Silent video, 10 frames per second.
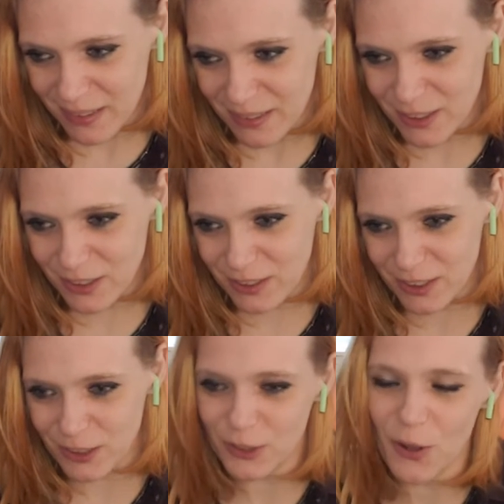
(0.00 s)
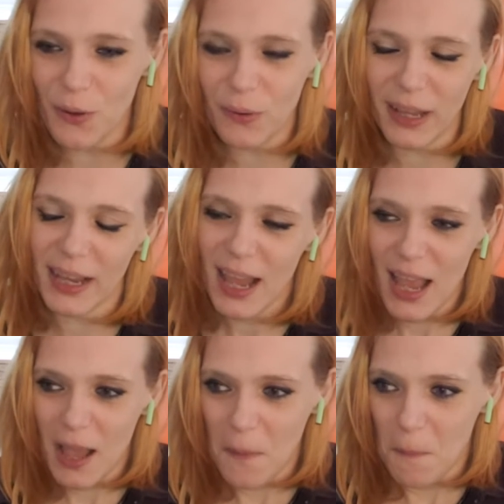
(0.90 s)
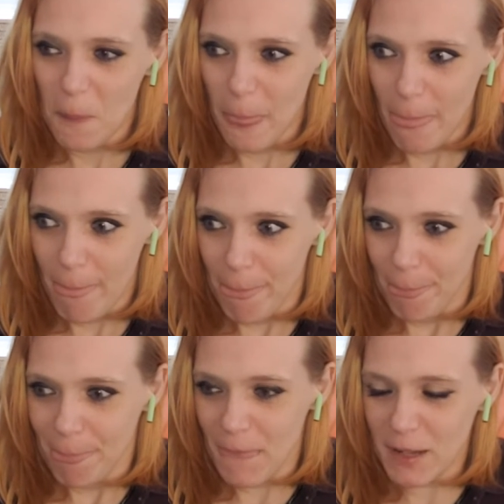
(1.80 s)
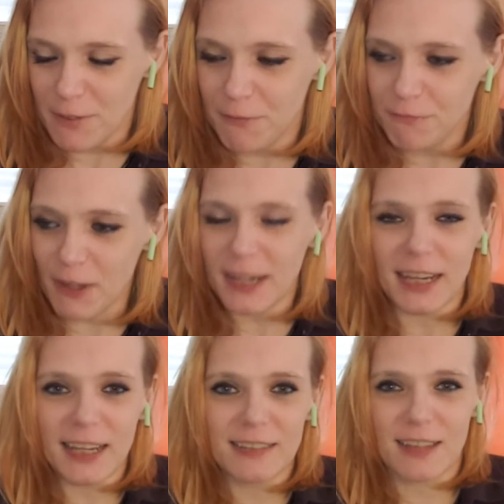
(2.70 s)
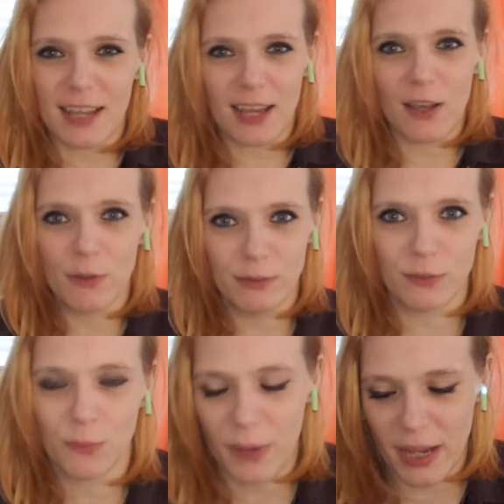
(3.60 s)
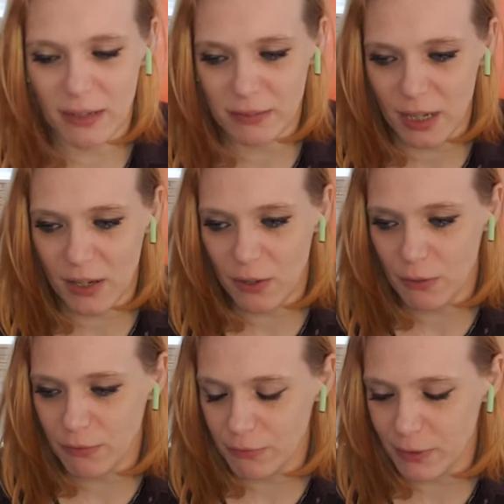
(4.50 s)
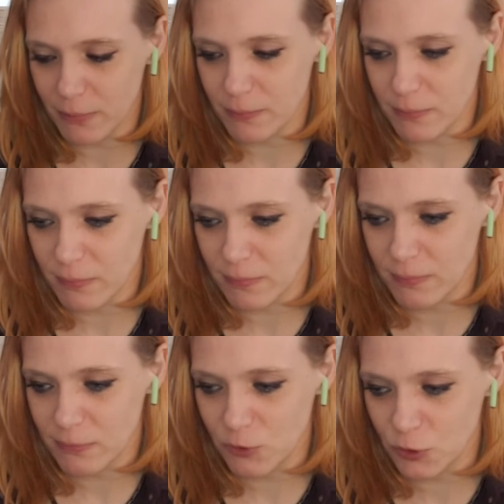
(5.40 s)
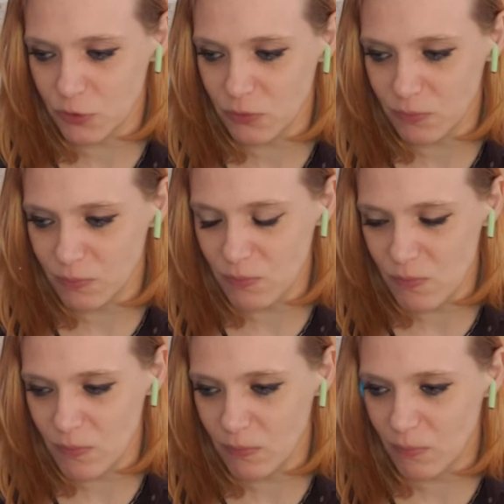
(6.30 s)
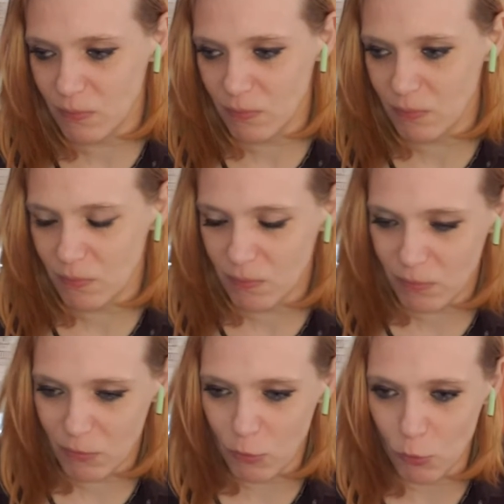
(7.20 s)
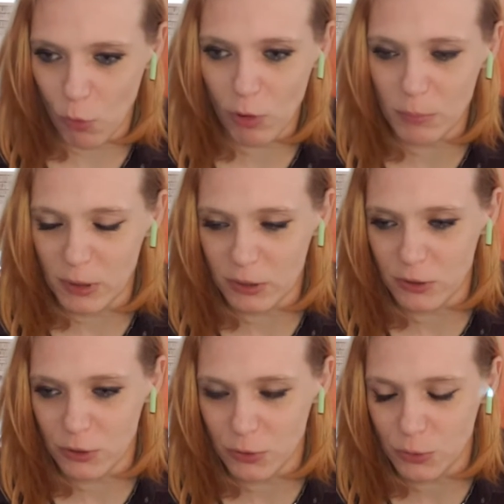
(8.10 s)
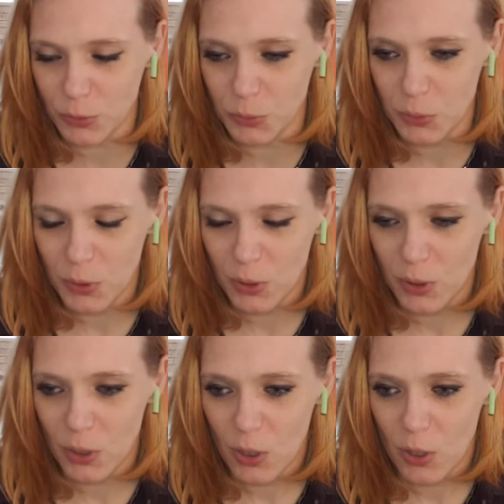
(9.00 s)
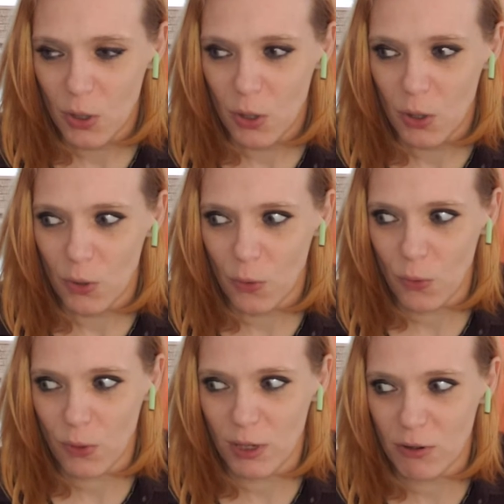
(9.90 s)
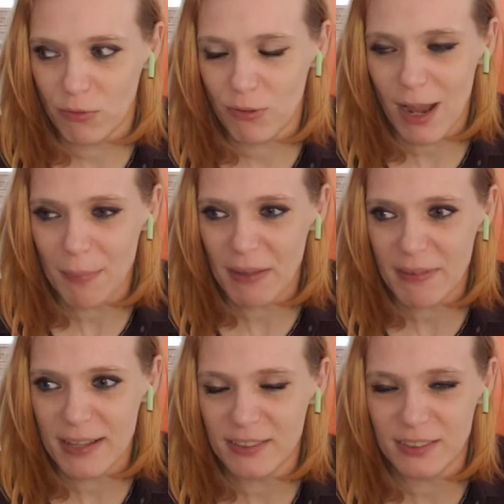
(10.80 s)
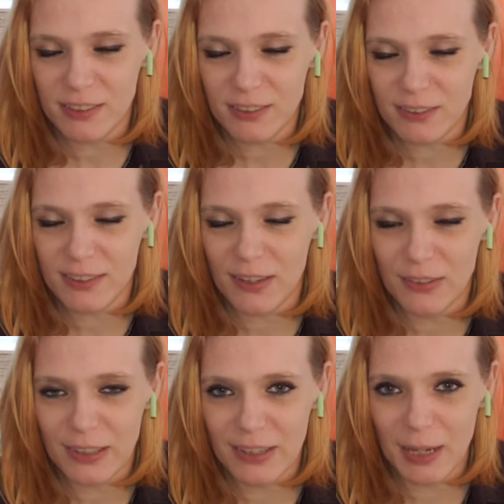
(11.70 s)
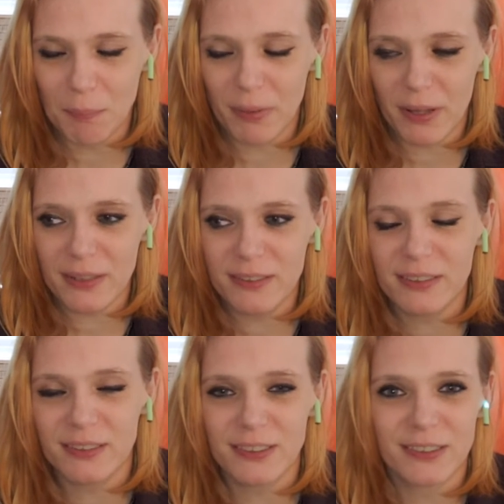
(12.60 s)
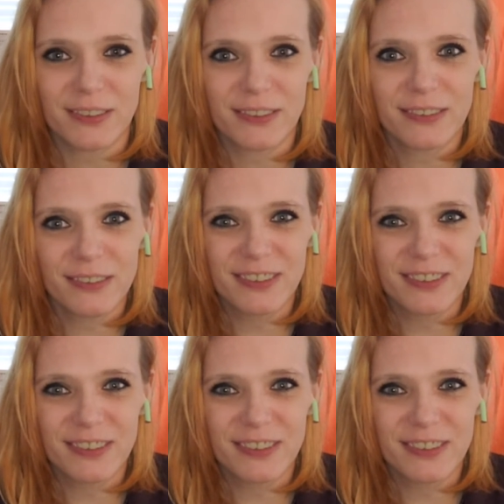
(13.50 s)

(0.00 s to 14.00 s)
Just to know, like, it's funny because like it goes in waves. I go from just normal to holy crap, I've got sisters out there, like blood sisters.